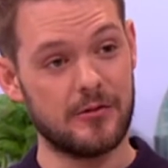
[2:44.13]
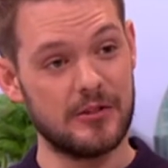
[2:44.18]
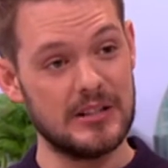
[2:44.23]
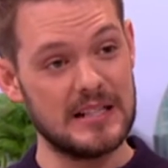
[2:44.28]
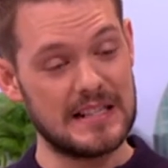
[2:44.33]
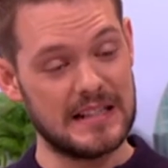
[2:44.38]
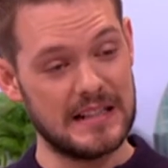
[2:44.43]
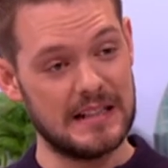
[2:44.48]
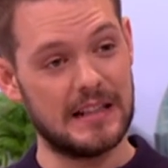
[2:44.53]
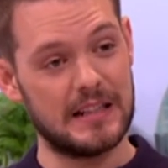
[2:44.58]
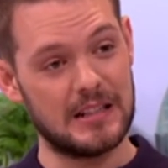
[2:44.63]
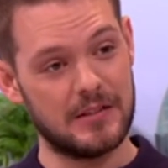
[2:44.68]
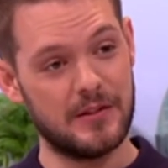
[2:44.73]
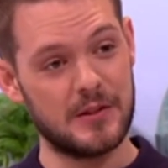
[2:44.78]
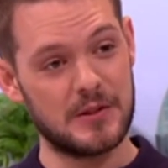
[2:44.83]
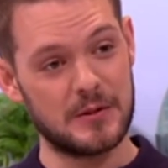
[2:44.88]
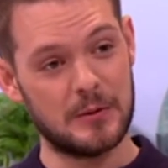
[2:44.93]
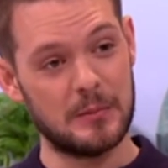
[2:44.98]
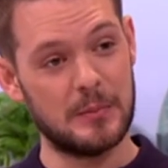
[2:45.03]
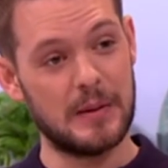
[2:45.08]
freeze it in
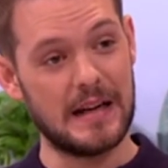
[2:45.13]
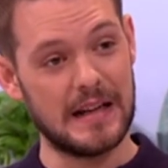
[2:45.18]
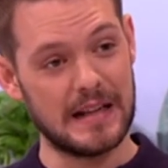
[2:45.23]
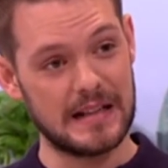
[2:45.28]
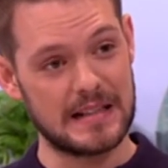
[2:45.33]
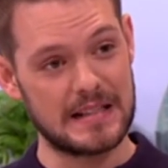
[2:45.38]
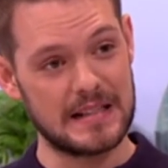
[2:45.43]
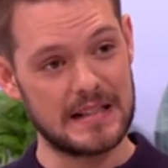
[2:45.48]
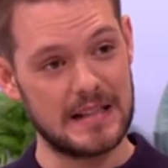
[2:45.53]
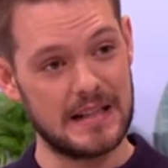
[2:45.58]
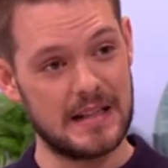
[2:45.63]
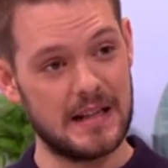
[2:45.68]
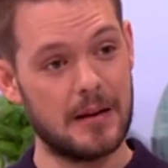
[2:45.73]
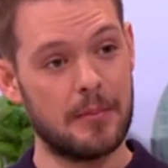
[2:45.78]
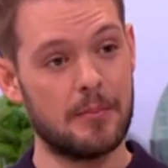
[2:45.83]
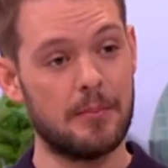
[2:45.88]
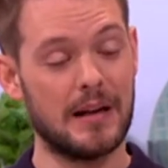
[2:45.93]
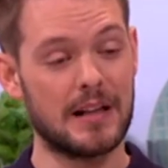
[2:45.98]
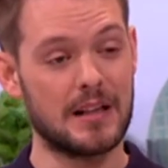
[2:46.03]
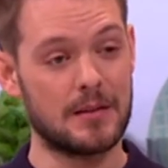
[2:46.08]
individual bags,
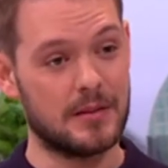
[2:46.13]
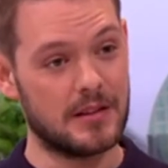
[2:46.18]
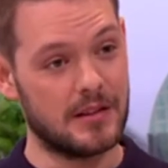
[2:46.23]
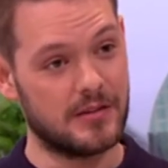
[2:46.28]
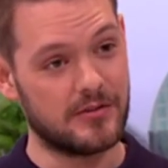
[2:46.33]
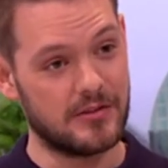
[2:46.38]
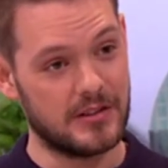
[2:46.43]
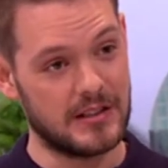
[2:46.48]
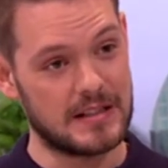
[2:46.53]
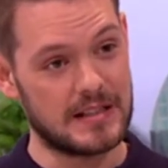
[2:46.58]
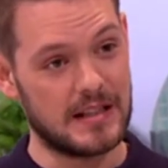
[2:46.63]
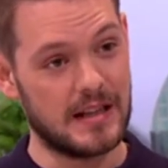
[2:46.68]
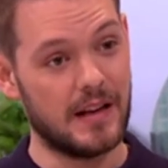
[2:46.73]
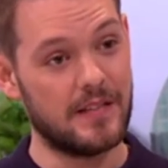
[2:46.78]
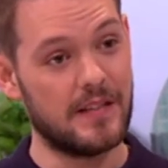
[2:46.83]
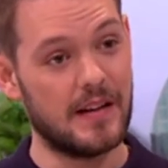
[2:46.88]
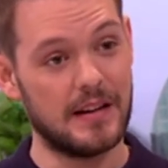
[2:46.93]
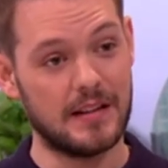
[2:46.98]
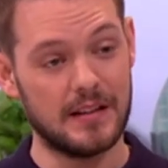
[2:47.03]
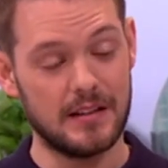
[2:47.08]
bang them in the freezer,
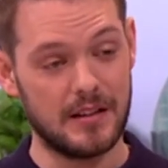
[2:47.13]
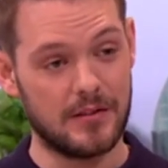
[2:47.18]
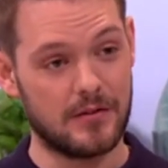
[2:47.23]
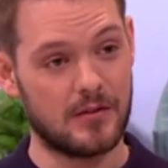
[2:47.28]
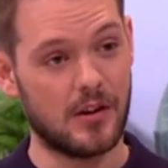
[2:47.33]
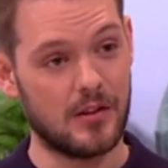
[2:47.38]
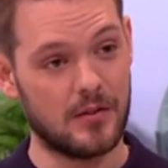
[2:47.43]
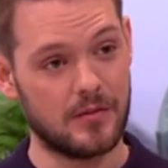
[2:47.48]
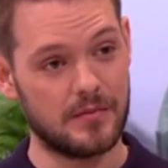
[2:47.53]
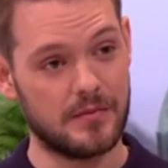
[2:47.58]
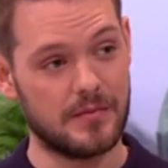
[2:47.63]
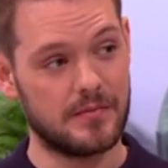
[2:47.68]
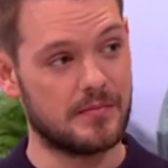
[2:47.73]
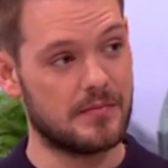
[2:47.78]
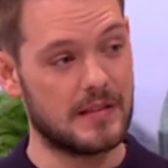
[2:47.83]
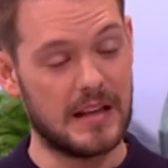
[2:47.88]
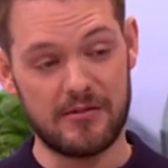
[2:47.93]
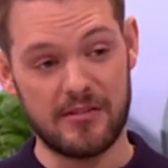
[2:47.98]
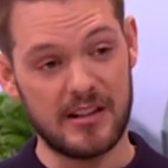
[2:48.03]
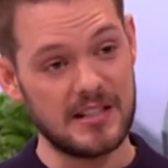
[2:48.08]
and then you've got
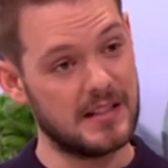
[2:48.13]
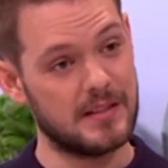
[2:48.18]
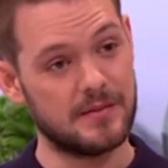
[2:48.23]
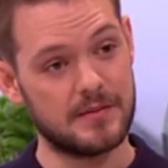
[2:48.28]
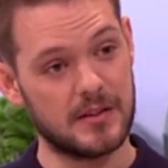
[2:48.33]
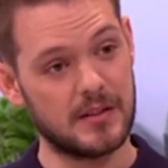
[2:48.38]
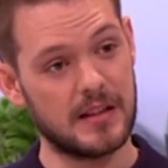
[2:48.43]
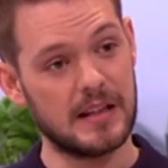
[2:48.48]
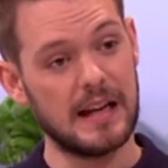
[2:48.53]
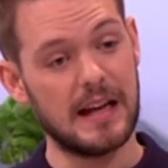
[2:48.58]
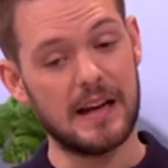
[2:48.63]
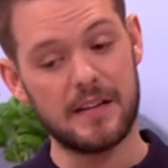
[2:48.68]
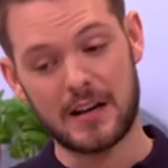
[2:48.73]
it ready. So get it out